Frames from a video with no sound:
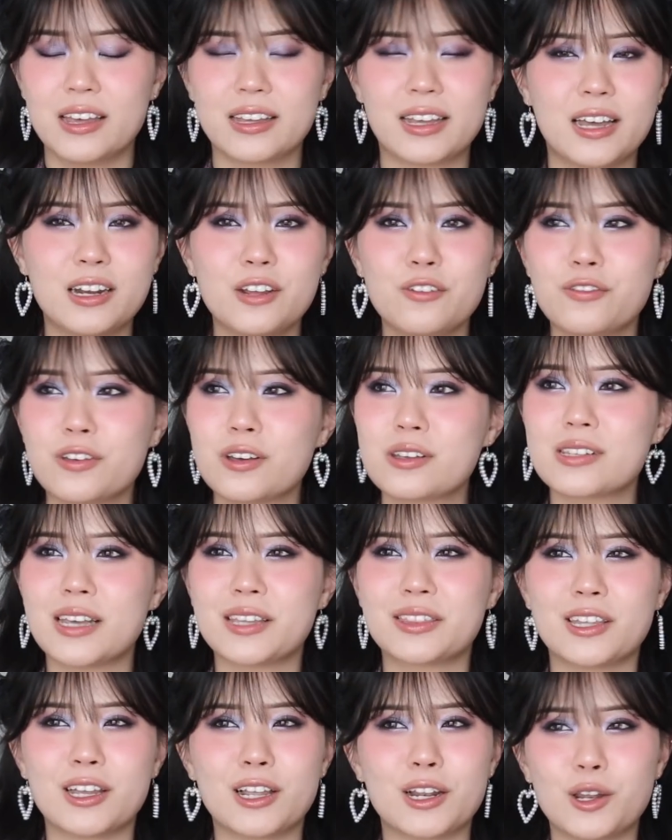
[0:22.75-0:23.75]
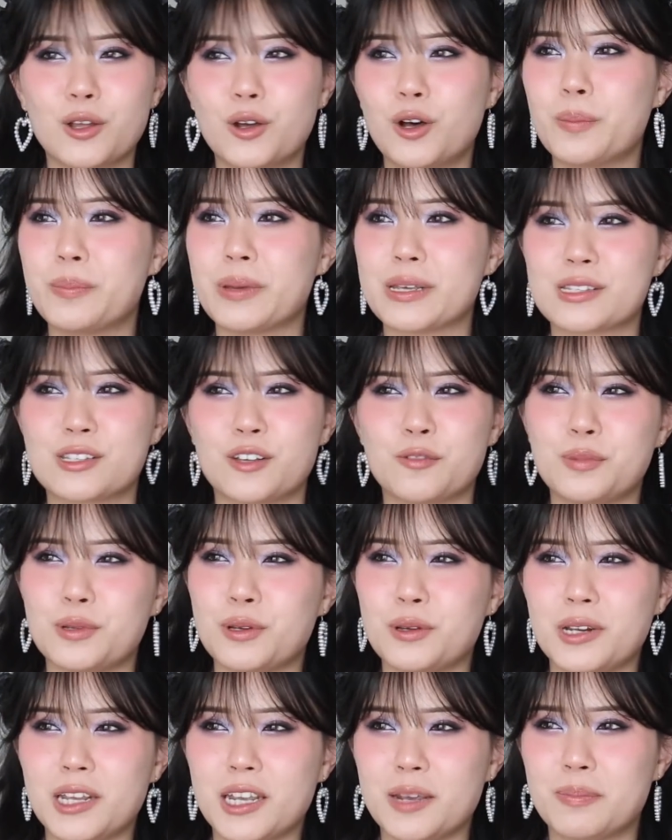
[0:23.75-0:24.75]
Kind of feels like the Allure Best of
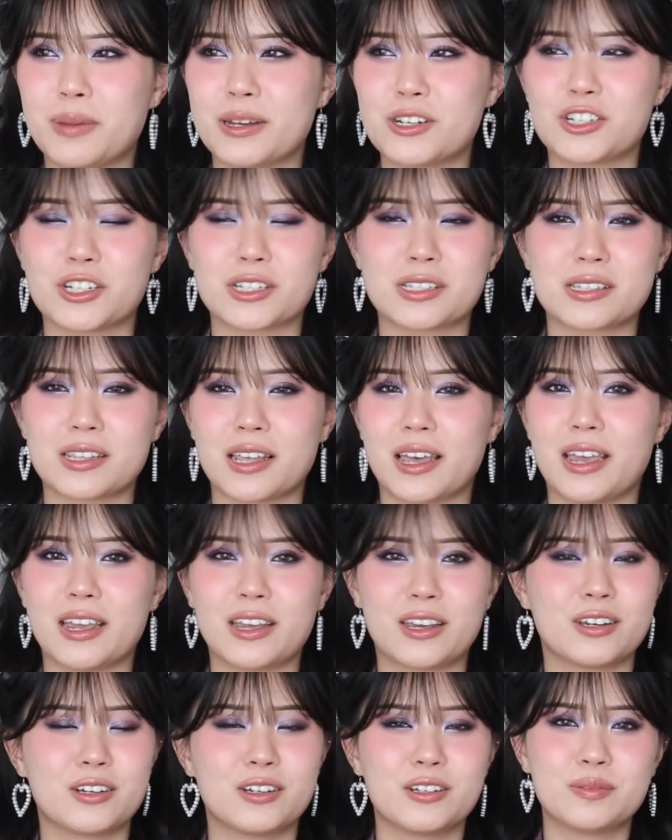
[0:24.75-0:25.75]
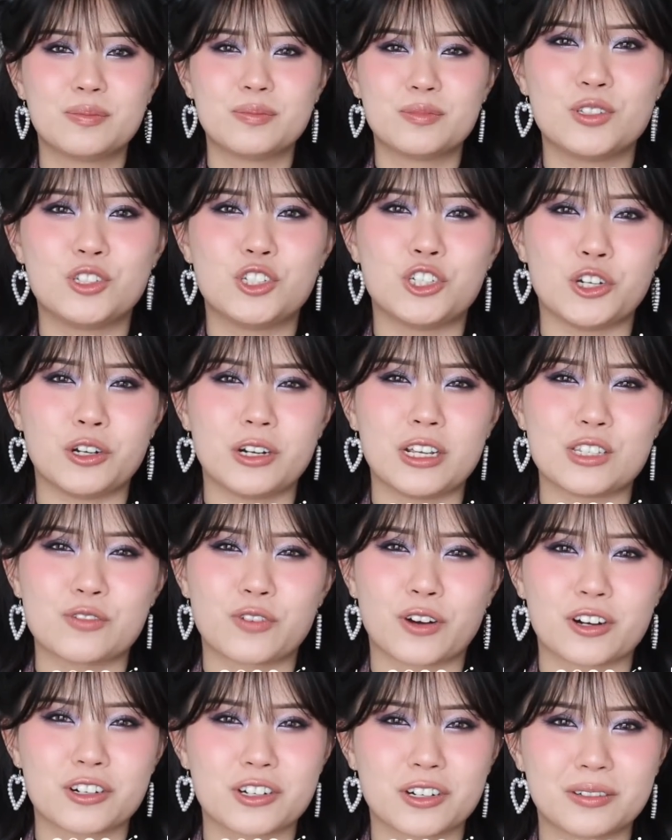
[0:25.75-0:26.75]
Beauty, but just like Judy's
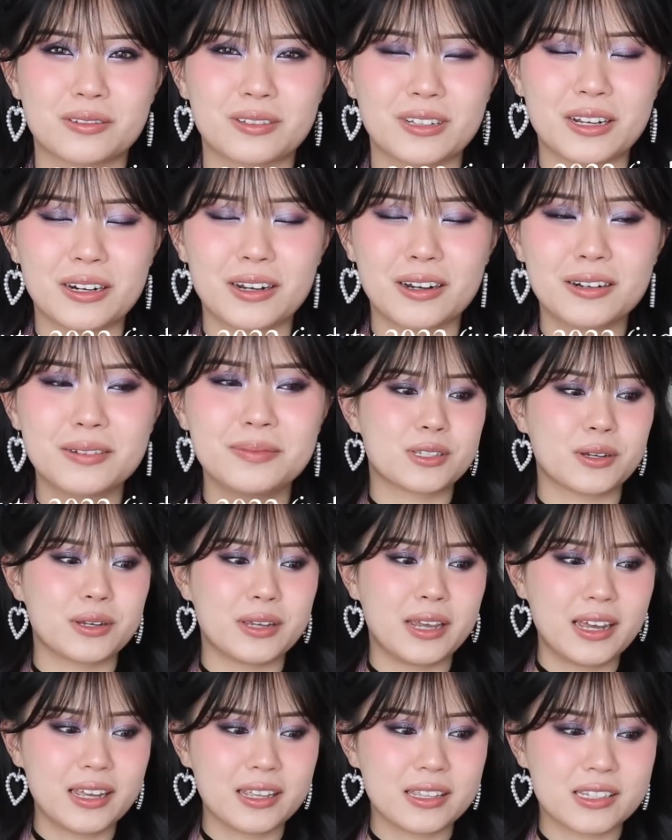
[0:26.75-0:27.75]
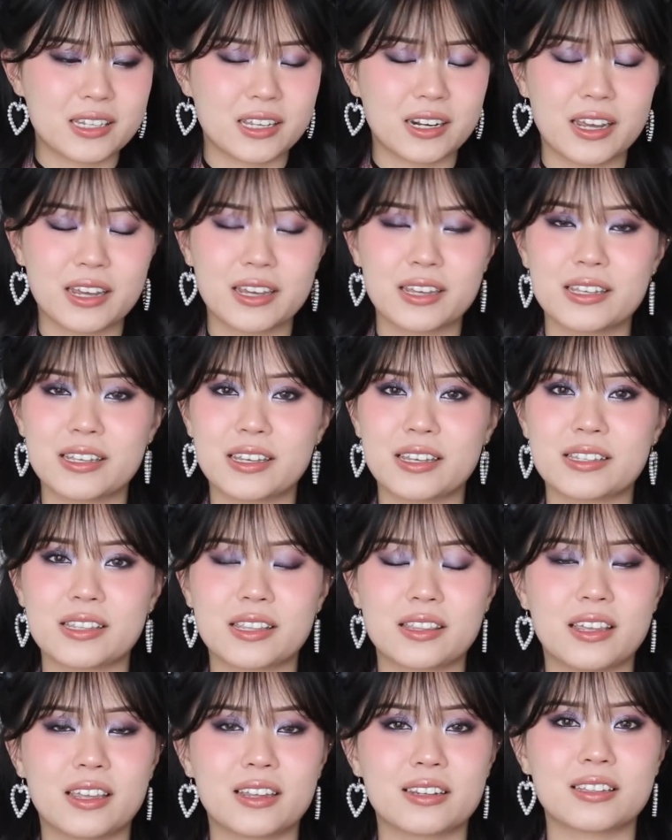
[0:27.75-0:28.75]
version, you know? So yeah, today is
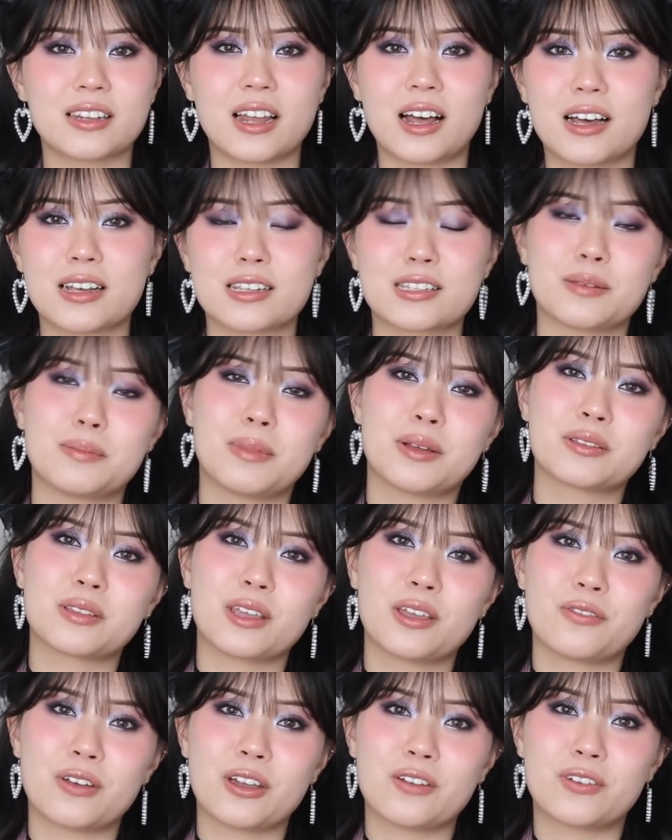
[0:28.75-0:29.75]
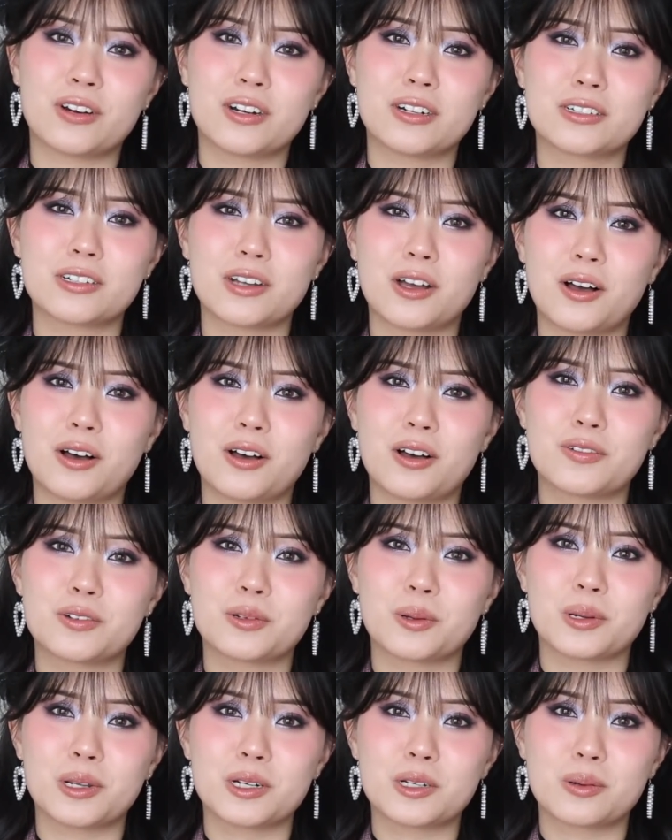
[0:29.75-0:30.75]
the last monthly favorite of
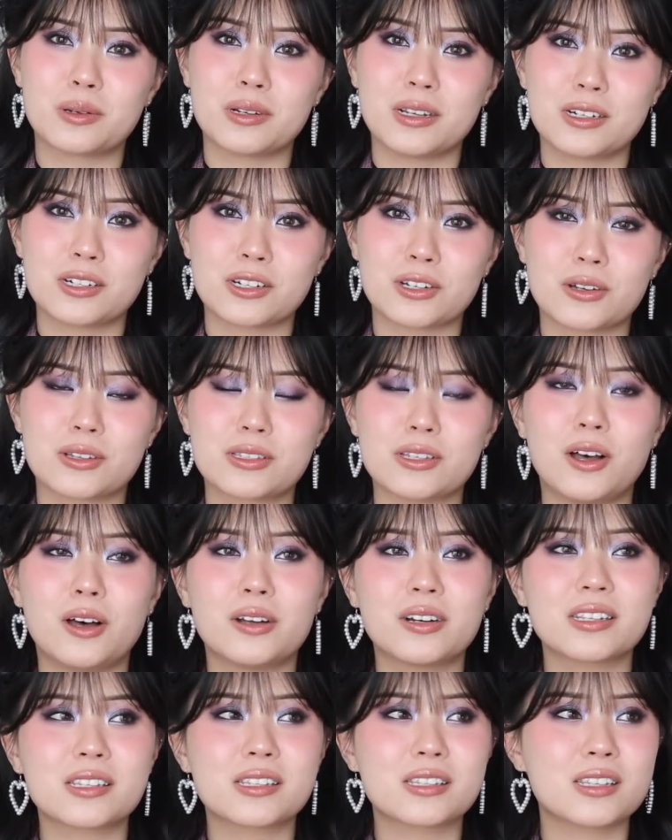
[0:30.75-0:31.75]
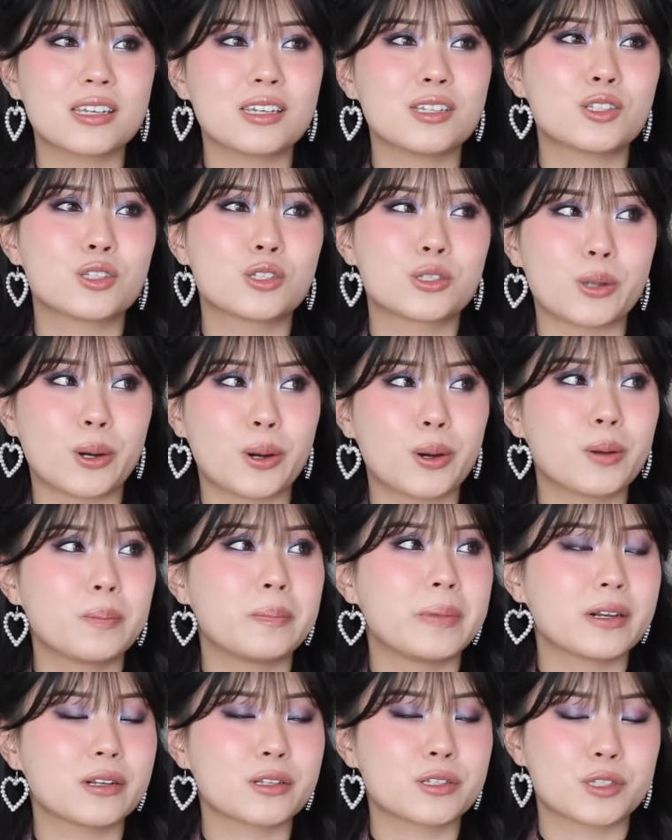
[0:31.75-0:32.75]
2022. It's honestly so
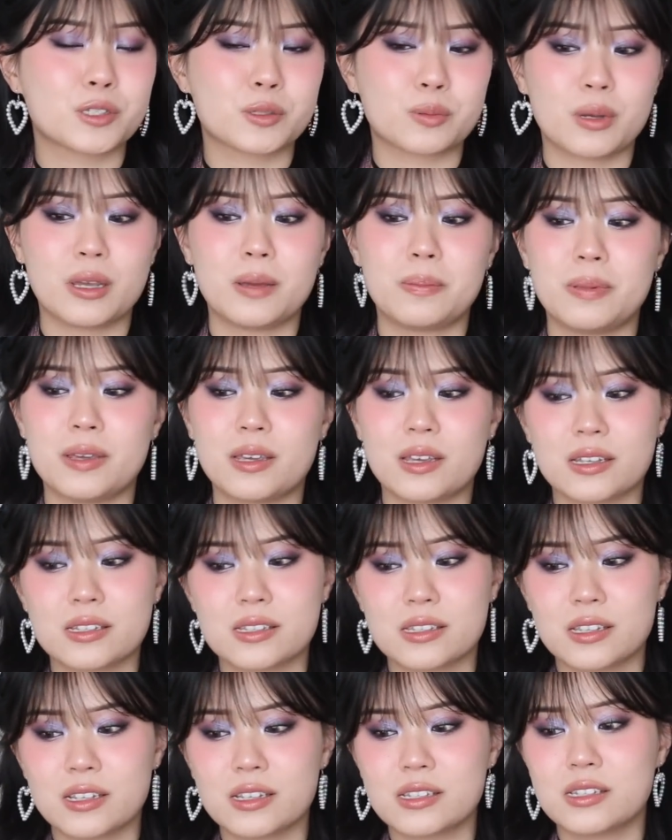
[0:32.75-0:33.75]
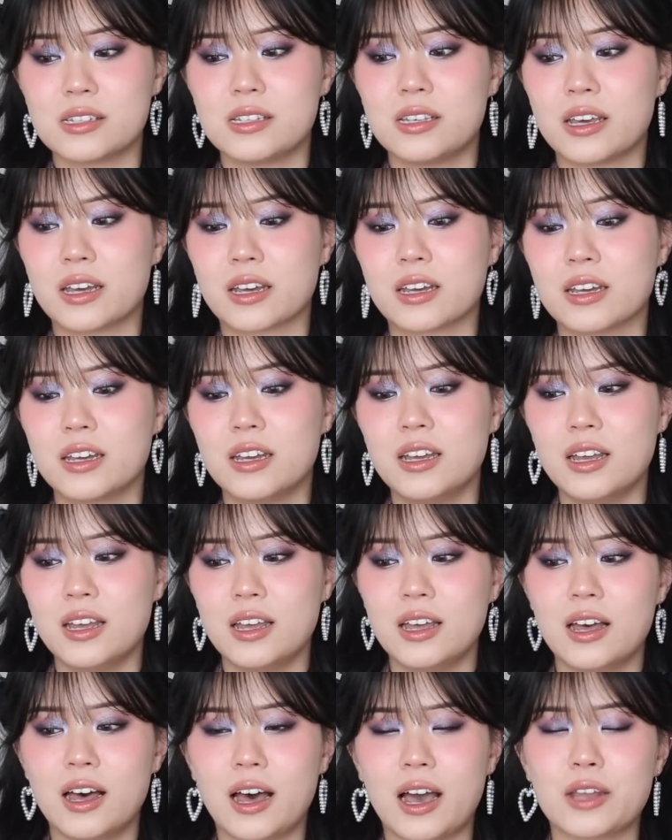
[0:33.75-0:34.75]
bittersweet because this year,
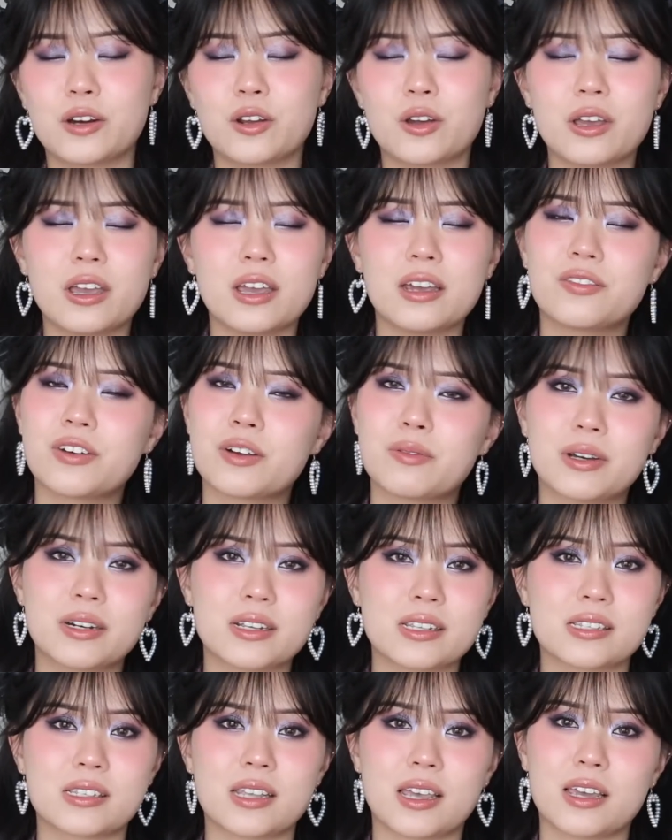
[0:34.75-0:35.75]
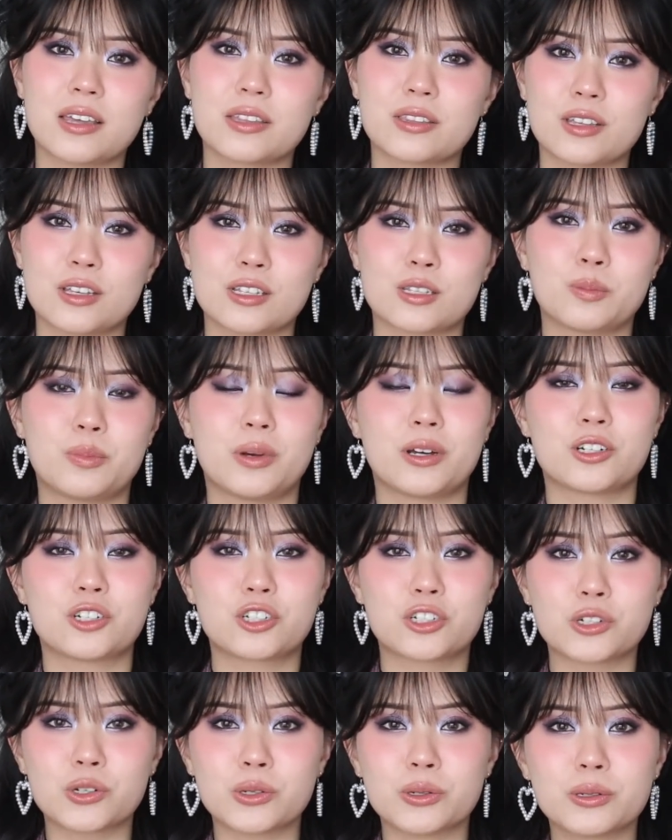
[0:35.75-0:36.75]
I know everyone is saying this, but
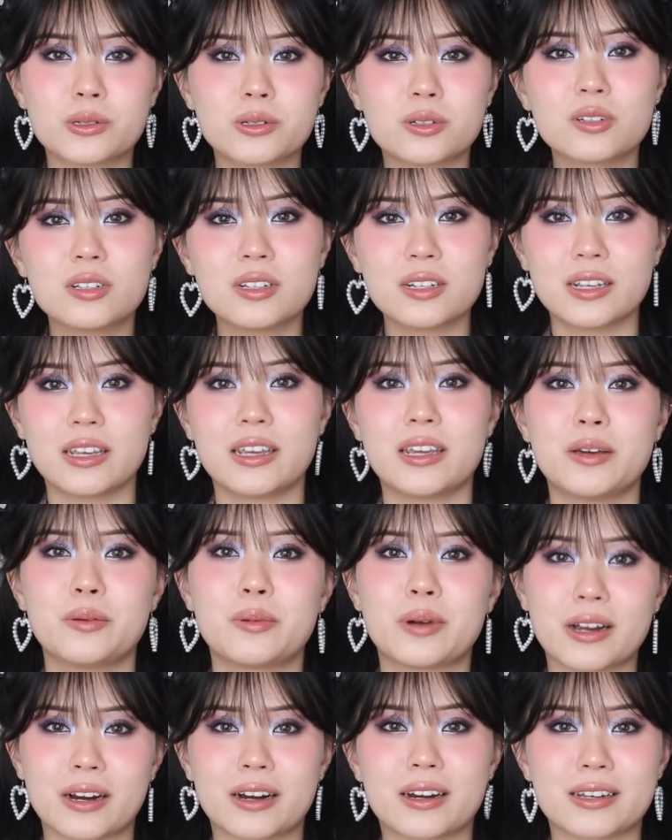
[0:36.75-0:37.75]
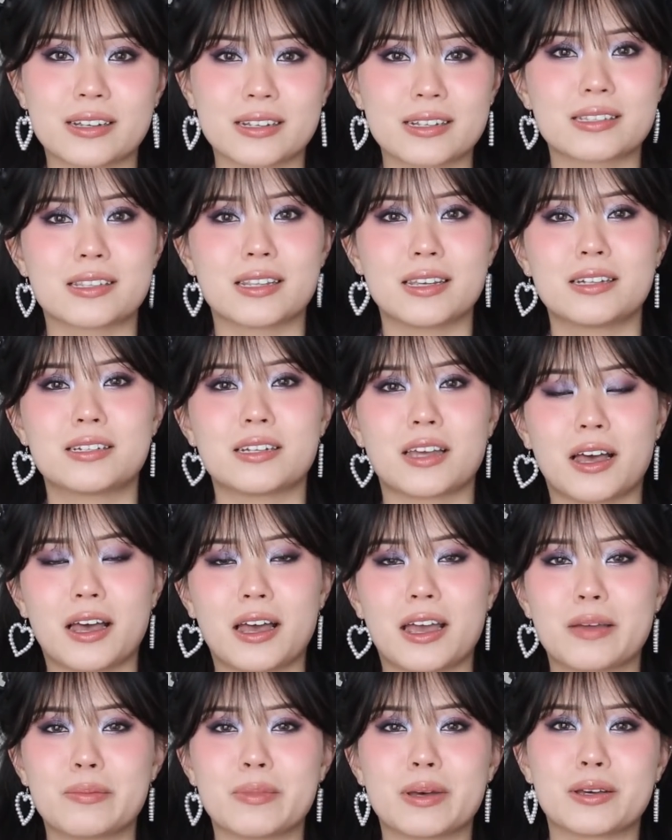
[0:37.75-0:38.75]
truly, where is the
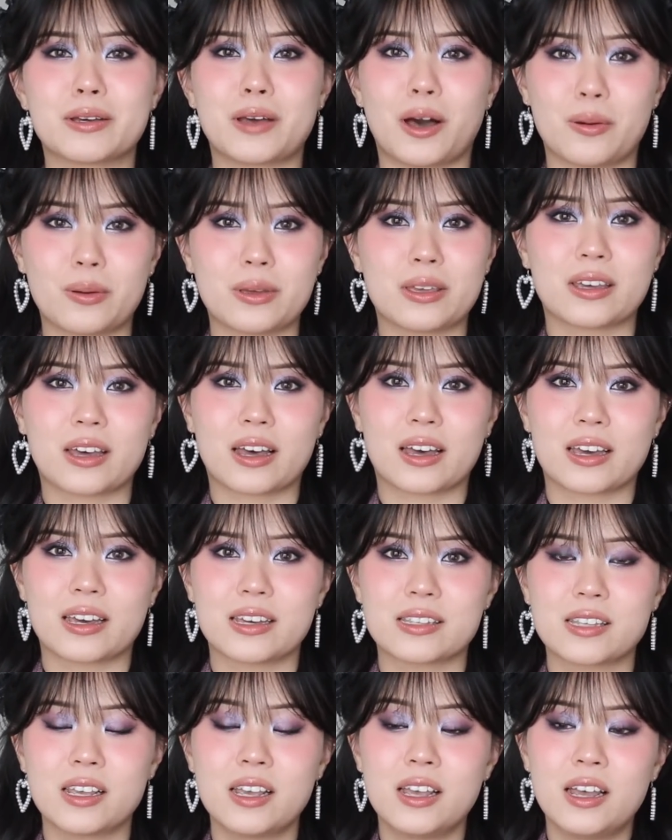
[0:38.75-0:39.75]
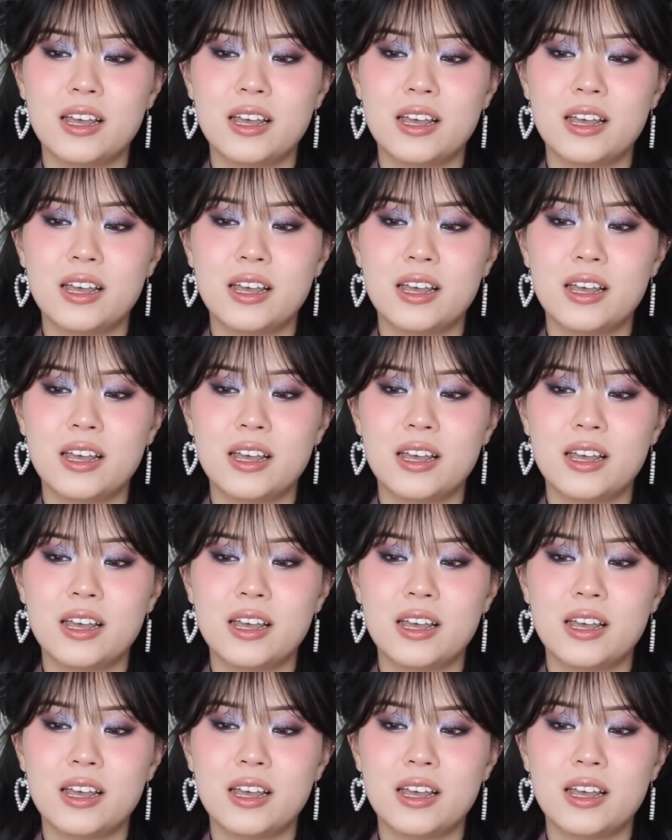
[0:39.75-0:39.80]
time going, guys?